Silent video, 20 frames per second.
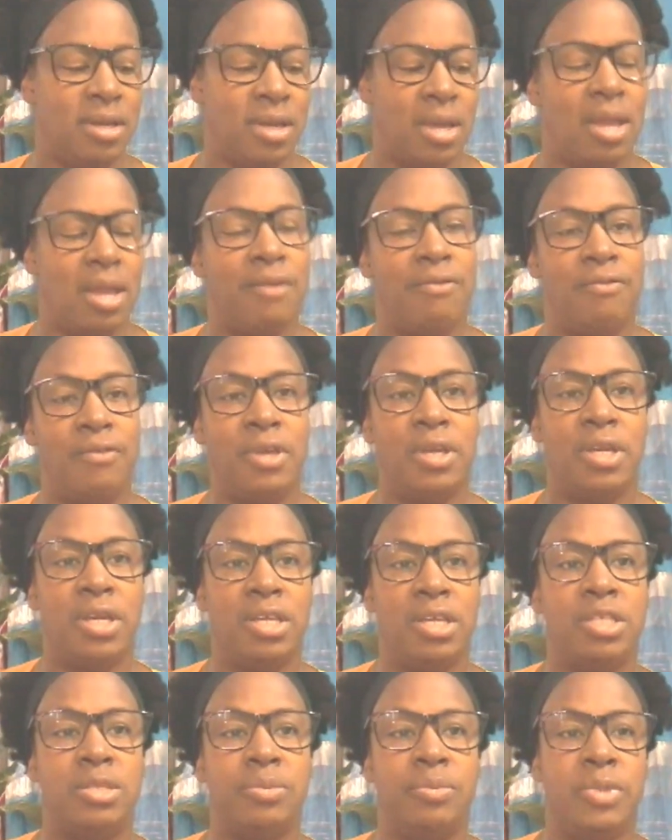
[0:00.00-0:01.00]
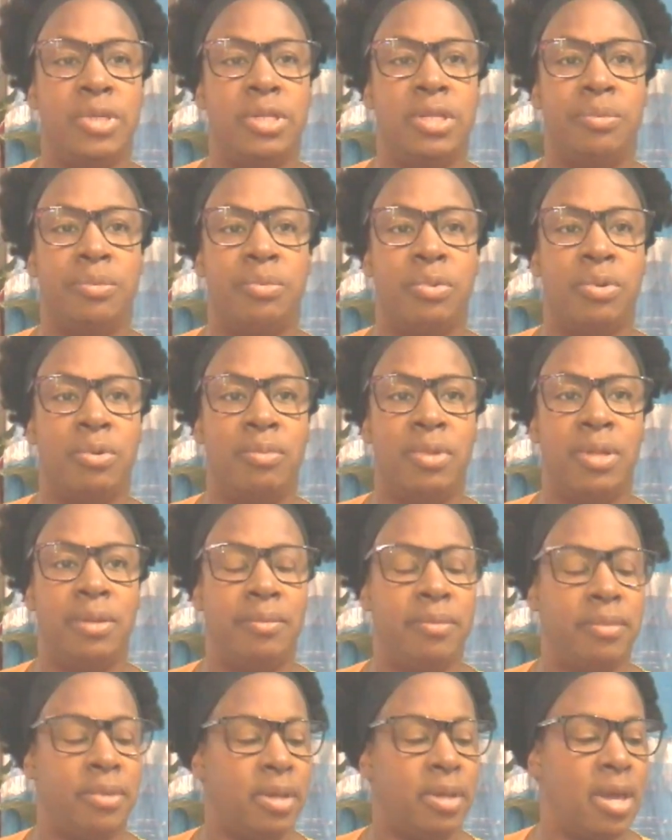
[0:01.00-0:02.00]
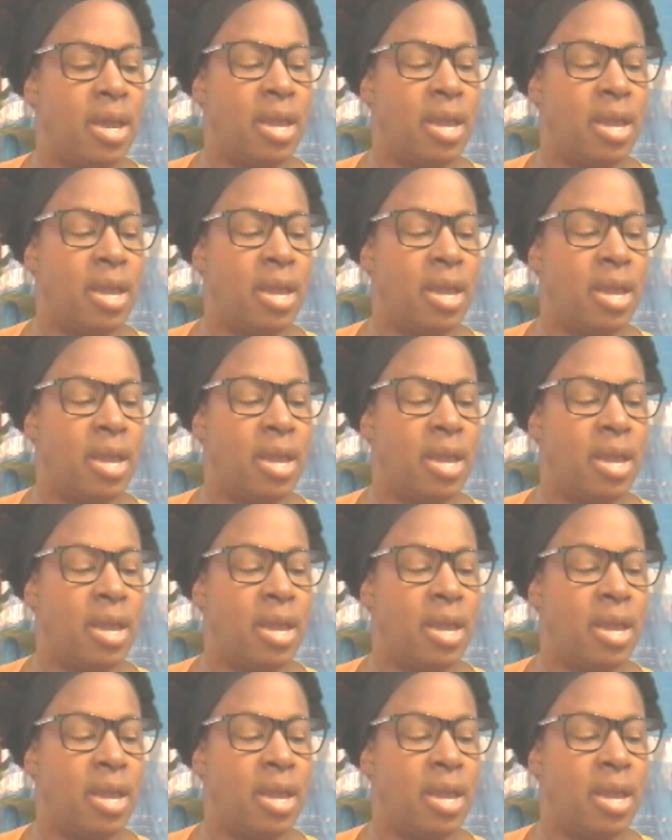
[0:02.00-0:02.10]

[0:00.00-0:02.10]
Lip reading: I think it's me the problem.